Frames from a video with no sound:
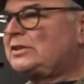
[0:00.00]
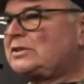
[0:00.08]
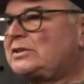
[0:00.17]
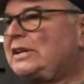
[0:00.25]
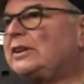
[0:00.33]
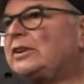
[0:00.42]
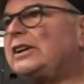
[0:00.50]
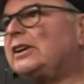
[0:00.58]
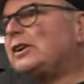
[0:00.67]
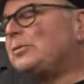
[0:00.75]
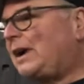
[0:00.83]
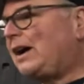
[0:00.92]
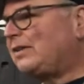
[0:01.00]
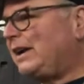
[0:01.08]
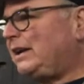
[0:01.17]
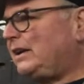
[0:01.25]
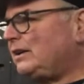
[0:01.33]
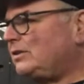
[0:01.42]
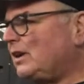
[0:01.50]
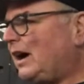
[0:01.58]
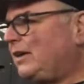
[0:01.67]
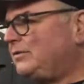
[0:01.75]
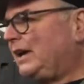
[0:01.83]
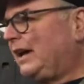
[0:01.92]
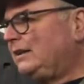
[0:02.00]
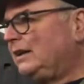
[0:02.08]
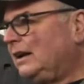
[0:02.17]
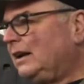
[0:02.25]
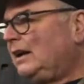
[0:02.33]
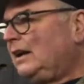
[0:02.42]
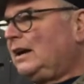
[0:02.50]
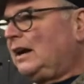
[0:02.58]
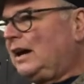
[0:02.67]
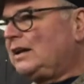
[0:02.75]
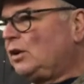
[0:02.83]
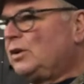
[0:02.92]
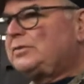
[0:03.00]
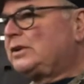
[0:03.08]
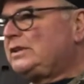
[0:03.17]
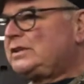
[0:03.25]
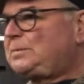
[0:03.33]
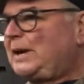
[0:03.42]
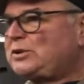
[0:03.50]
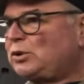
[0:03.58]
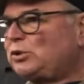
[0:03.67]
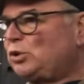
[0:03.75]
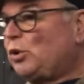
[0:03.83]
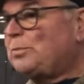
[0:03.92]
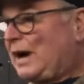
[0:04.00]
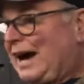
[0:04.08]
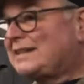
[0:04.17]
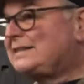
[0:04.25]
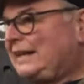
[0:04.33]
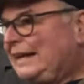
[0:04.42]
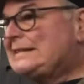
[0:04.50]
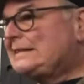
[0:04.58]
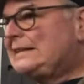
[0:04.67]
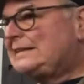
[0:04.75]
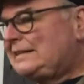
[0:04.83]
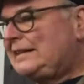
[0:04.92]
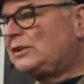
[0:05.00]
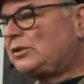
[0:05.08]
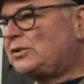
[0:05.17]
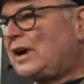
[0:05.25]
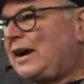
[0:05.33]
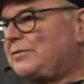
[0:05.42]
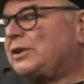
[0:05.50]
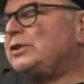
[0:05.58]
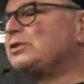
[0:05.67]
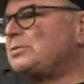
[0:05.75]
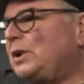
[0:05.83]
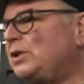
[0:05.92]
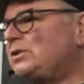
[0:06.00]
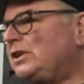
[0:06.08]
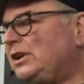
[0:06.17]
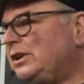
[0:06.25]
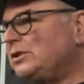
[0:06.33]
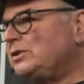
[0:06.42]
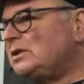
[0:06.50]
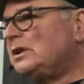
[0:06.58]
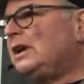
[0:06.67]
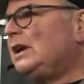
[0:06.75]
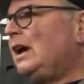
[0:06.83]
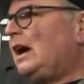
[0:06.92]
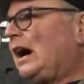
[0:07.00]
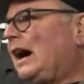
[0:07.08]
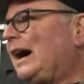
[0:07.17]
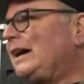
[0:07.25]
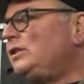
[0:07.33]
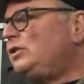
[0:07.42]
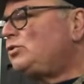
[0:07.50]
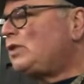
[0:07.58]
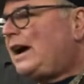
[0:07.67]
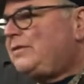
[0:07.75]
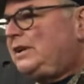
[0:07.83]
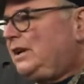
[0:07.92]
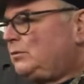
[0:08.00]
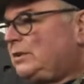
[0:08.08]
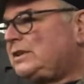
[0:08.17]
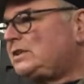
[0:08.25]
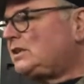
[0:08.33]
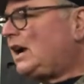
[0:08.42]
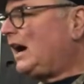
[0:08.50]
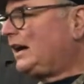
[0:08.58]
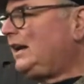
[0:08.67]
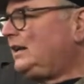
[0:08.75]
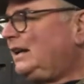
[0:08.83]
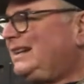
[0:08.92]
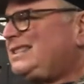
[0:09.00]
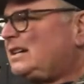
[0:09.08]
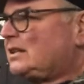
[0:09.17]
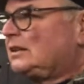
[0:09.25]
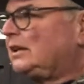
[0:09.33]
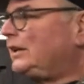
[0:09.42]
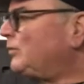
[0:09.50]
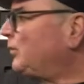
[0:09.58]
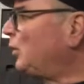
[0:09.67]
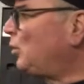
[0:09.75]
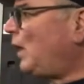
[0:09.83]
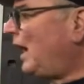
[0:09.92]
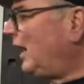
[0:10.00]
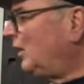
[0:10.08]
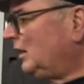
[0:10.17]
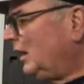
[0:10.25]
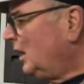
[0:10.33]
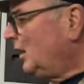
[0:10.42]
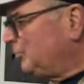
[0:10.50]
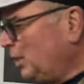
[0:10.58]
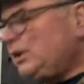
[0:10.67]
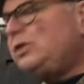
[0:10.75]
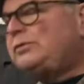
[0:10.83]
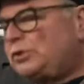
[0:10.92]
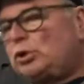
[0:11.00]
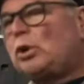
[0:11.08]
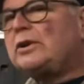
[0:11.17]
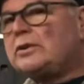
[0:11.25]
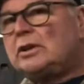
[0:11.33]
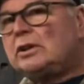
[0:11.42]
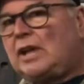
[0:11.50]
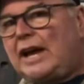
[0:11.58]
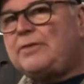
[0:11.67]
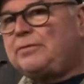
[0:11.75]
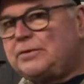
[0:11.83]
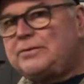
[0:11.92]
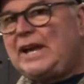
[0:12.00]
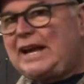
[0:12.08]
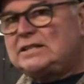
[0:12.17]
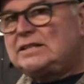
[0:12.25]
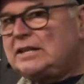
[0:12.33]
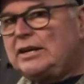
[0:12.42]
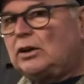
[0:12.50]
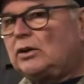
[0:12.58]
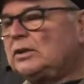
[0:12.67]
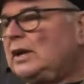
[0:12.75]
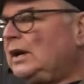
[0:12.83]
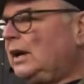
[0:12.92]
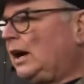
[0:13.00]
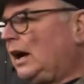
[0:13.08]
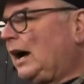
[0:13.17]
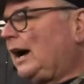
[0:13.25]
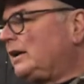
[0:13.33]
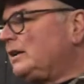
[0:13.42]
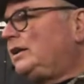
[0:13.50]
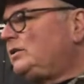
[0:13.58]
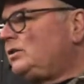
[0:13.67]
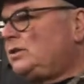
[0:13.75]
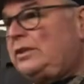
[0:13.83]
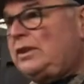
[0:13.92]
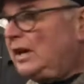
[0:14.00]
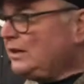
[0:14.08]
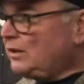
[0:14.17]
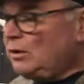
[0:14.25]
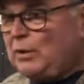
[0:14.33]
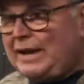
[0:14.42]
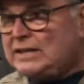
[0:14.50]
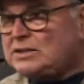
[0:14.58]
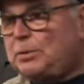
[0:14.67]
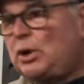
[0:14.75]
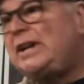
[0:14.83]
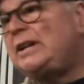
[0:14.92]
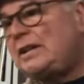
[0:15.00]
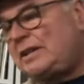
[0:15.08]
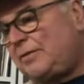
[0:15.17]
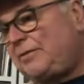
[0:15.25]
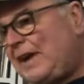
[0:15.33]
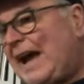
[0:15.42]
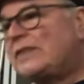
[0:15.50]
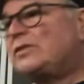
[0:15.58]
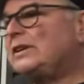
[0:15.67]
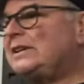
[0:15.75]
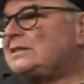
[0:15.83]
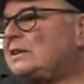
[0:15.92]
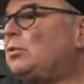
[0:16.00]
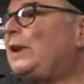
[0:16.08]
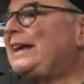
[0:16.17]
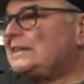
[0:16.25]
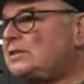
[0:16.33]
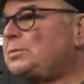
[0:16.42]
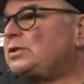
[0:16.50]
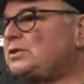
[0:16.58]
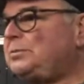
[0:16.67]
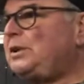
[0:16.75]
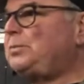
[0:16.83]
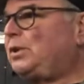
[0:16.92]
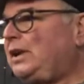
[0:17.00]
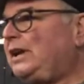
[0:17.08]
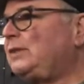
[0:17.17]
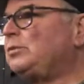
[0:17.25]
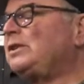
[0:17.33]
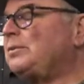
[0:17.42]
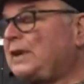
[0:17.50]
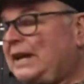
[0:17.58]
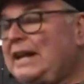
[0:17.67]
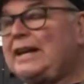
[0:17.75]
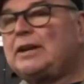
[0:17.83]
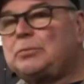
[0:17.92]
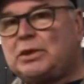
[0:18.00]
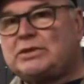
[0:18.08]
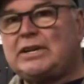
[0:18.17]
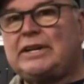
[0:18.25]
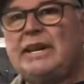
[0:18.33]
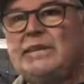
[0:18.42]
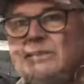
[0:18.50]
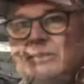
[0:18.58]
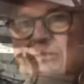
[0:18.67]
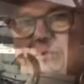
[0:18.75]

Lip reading: seal that you're about ready to drive in. Over in the special toolbox is the seal driver you're supposed to use. You drive it in with a socket, it doesn't leak for a while, but you've shortened the life of that seal. The way it's put in at the factory is the way it's supposed to be put in when the mechanic puts it in. What's the